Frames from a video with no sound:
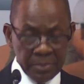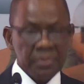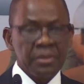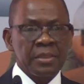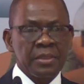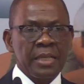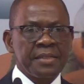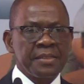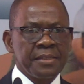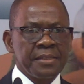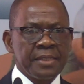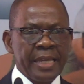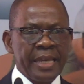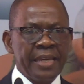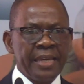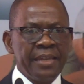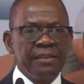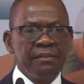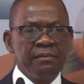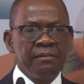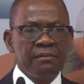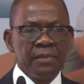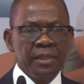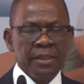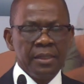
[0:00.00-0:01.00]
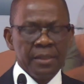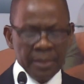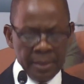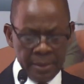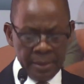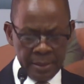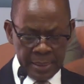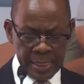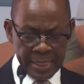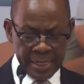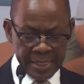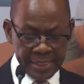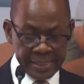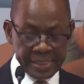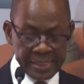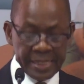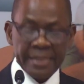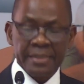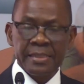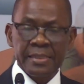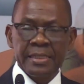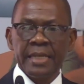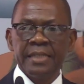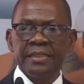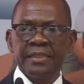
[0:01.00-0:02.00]
sustain current
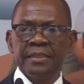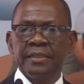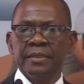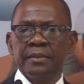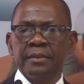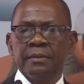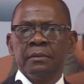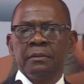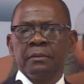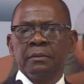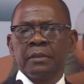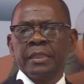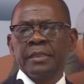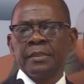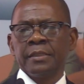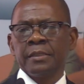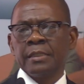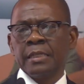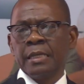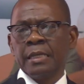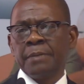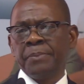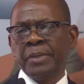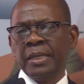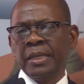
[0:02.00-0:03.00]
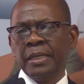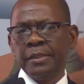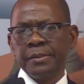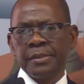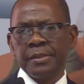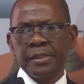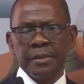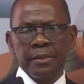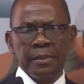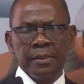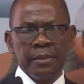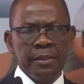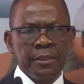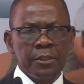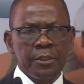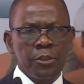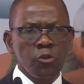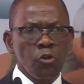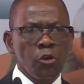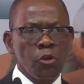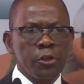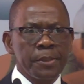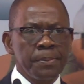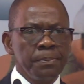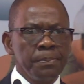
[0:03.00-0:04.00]
exchange rate stability. It's
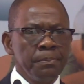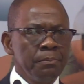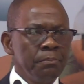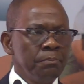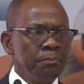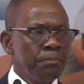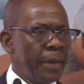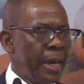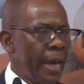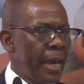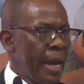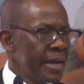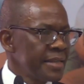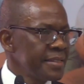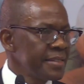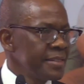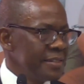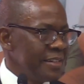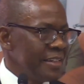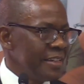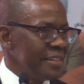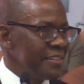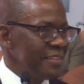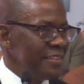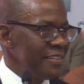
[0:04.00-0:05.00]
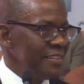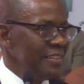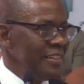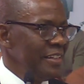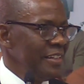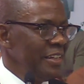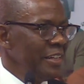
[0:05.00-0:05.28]
not by accident.